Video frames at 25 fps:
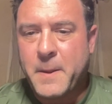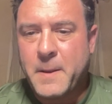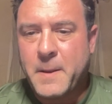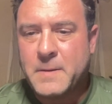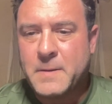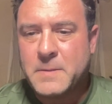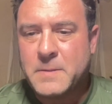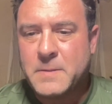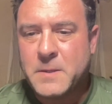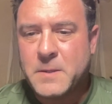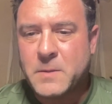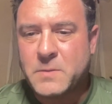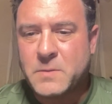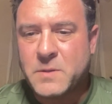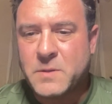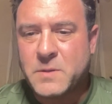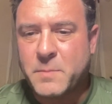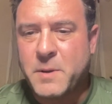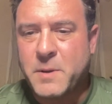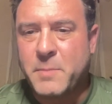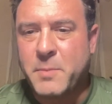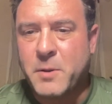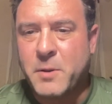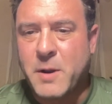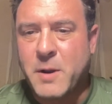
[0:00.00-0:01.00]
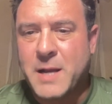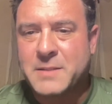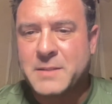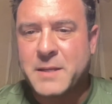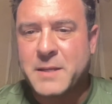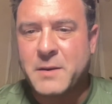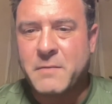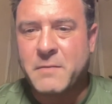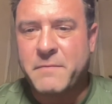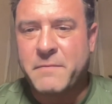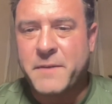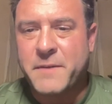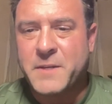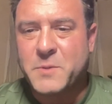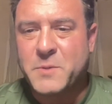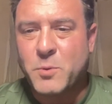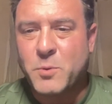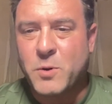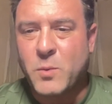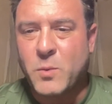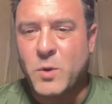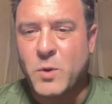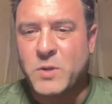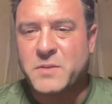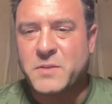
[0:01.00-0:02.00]
So some people are asking on
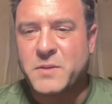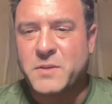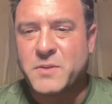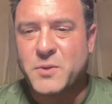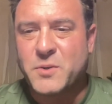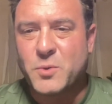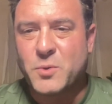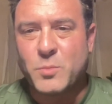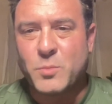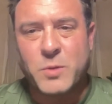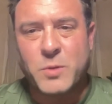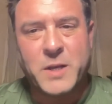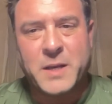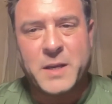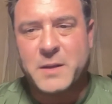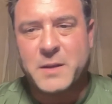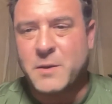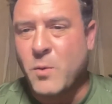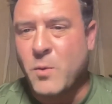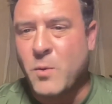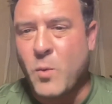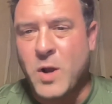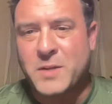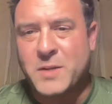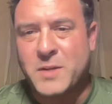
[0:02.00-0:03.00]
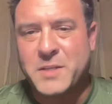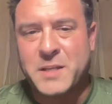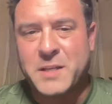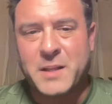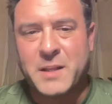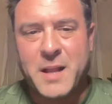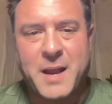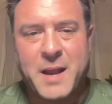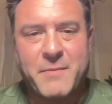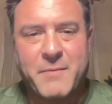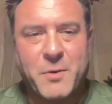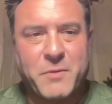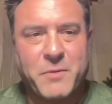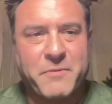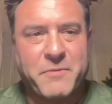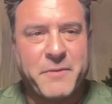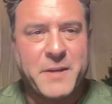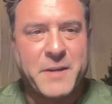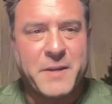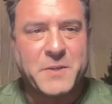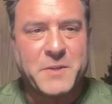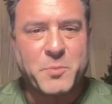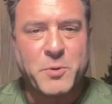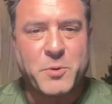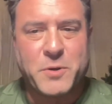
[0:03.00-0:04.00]
Facebook, what's the Zoom link? You're watching live on
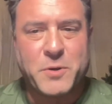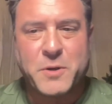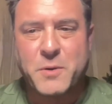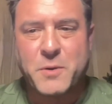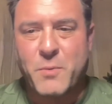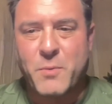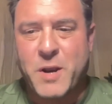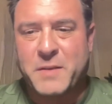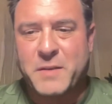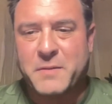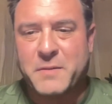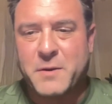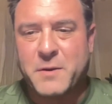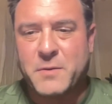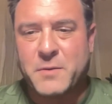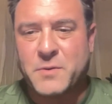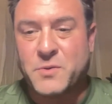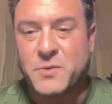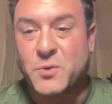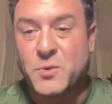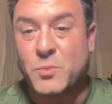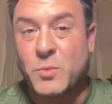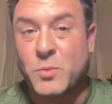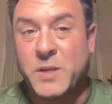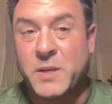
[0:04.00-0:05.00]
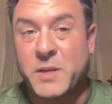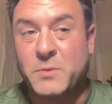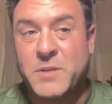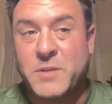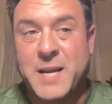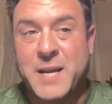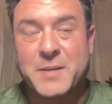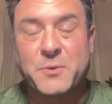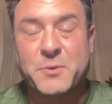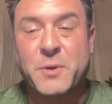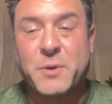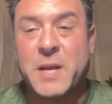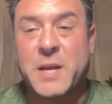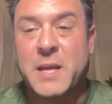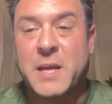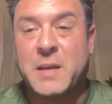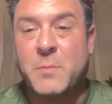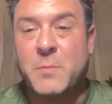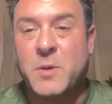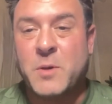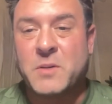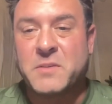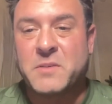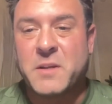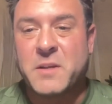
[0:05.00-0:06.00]
Facebook. You're right there. The Zoom link was actually an
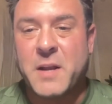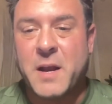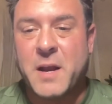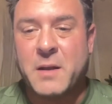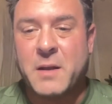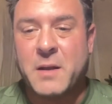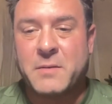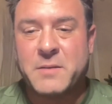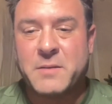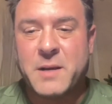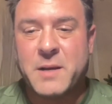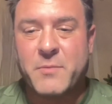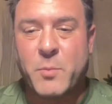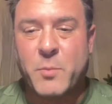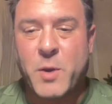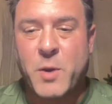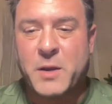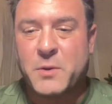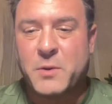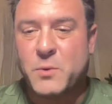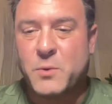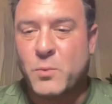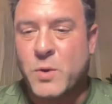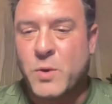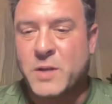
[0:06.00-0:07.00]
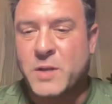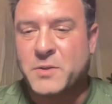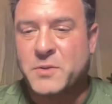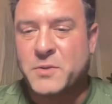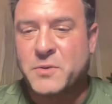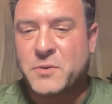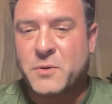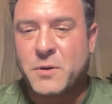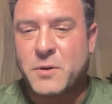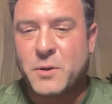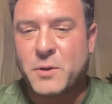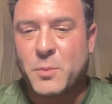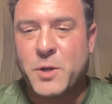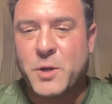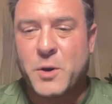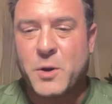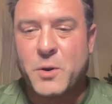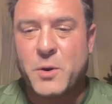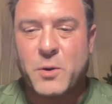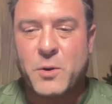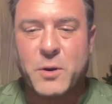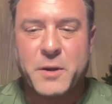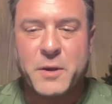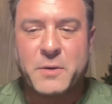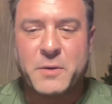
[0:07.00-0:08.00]
email sent out to everybody who registered a little bit
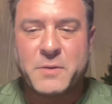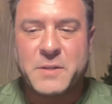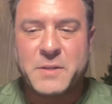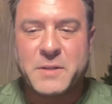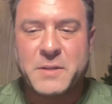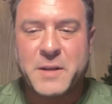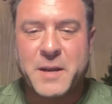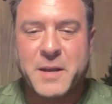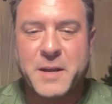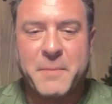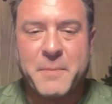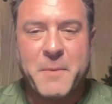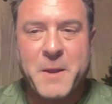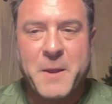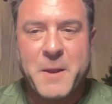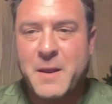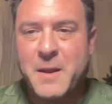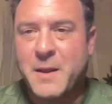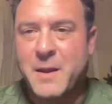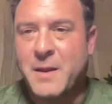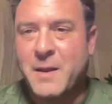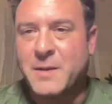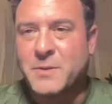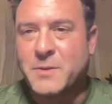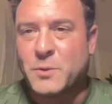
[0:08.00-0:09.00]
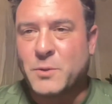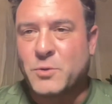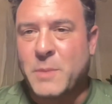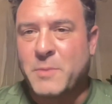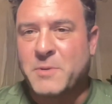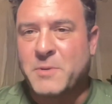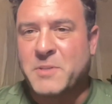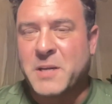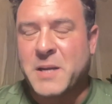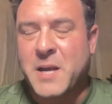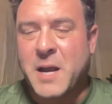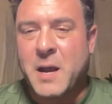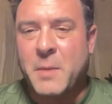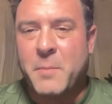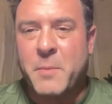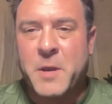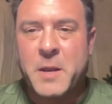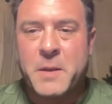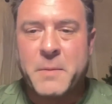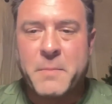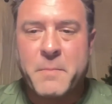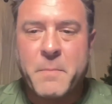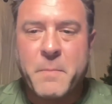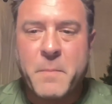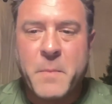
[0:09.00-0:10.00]
earlier today. So drop us a
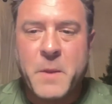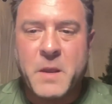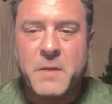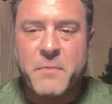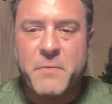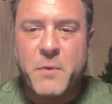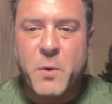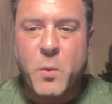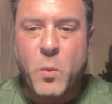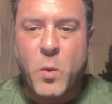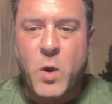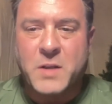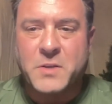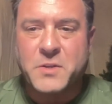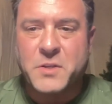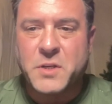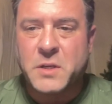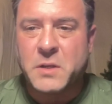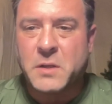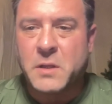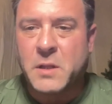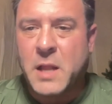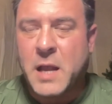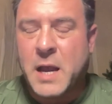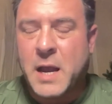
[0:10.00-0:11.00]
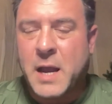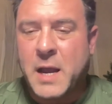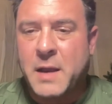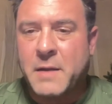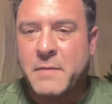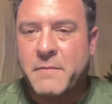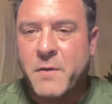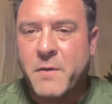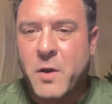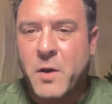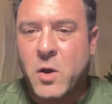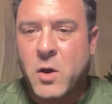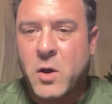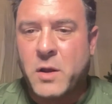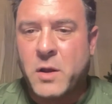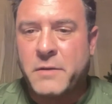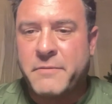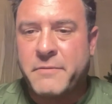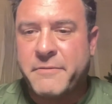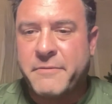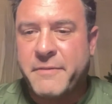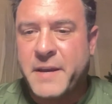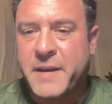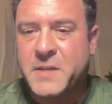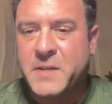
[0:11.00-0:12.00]
comment if you're watching live on
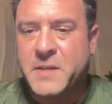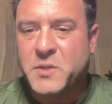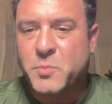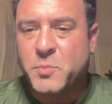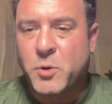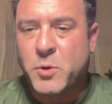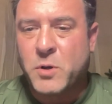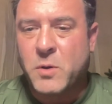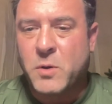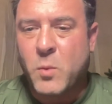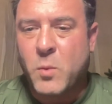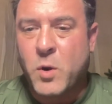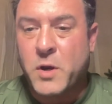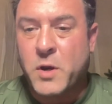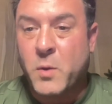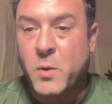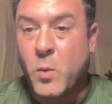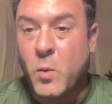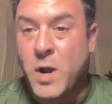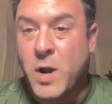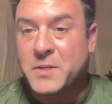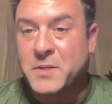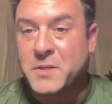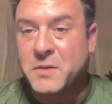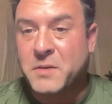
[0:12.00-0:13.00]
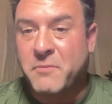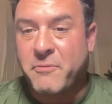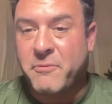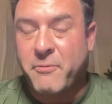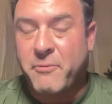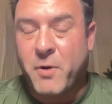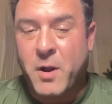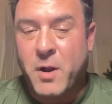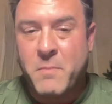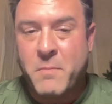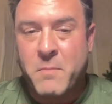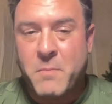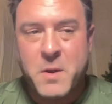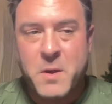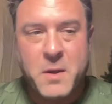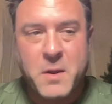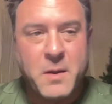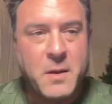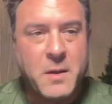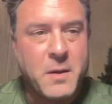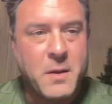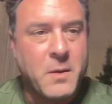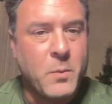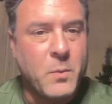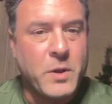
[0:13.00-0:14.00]
Facebook where you're watching from.
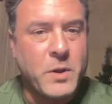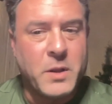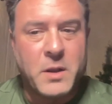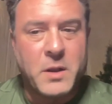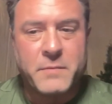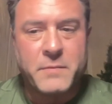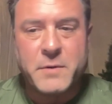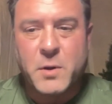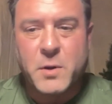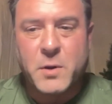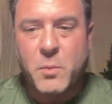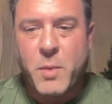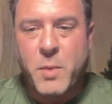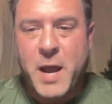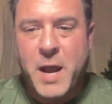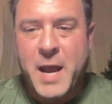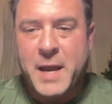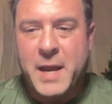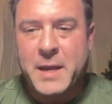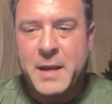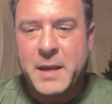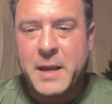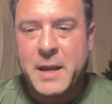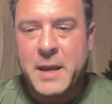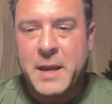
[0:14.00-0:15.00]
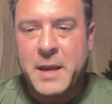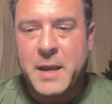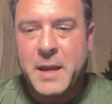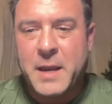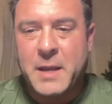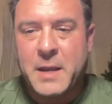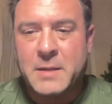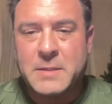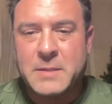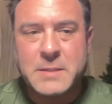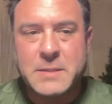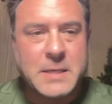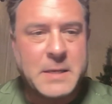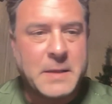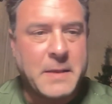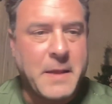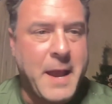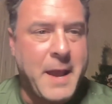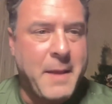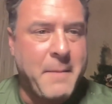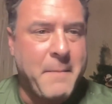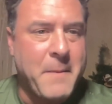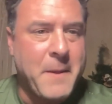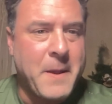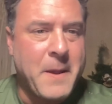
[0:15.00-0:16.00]
We'd love to go back and see
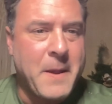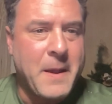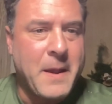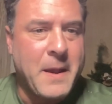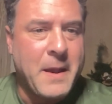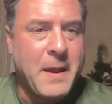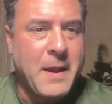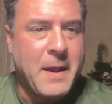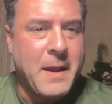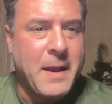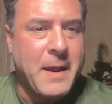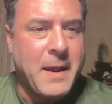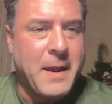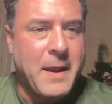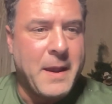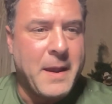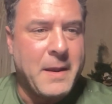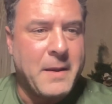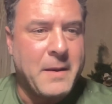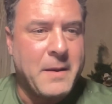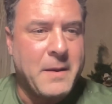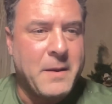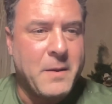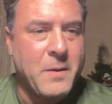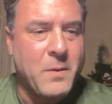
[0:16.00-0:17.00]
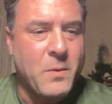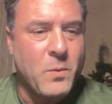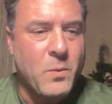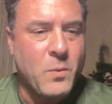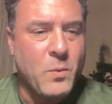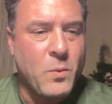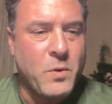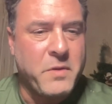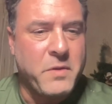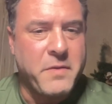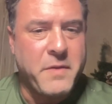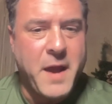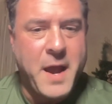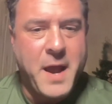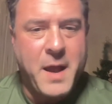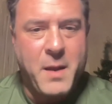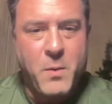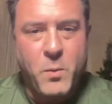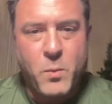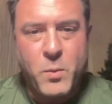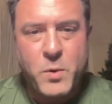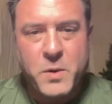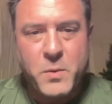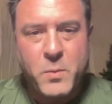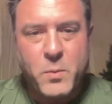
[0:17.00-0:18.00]
that. And with
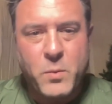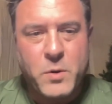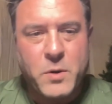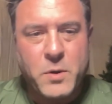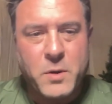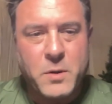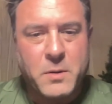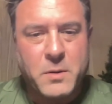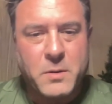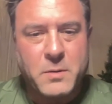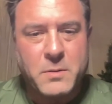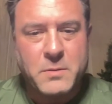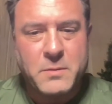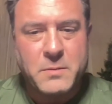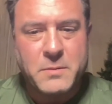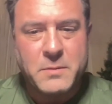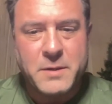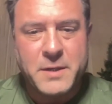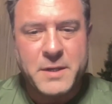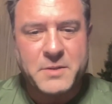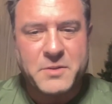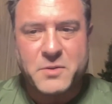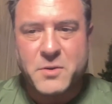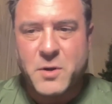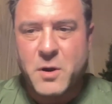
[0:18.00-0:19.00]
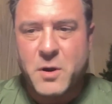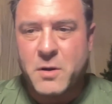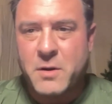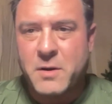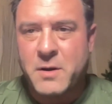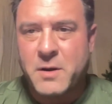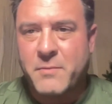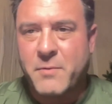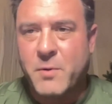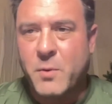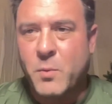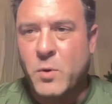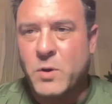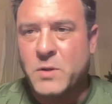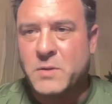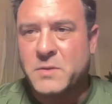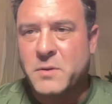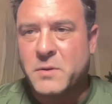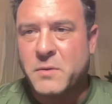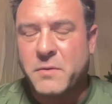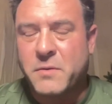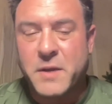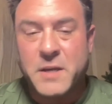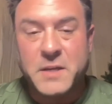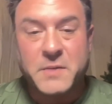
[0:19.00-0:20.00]
that, we will get started, everyone.
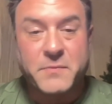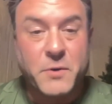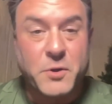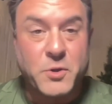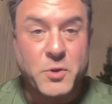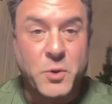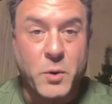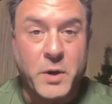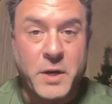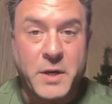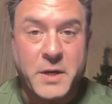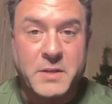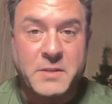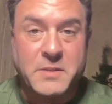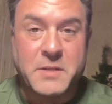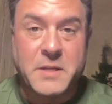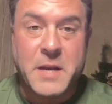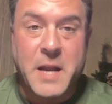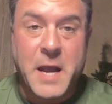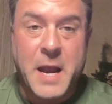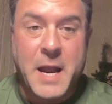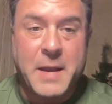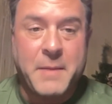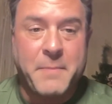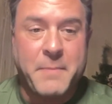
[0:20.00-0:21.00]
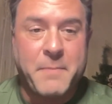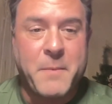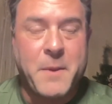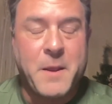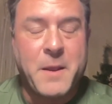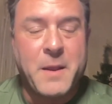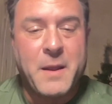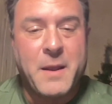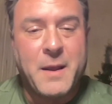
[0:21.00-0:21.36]
So thanks for joining us tonight.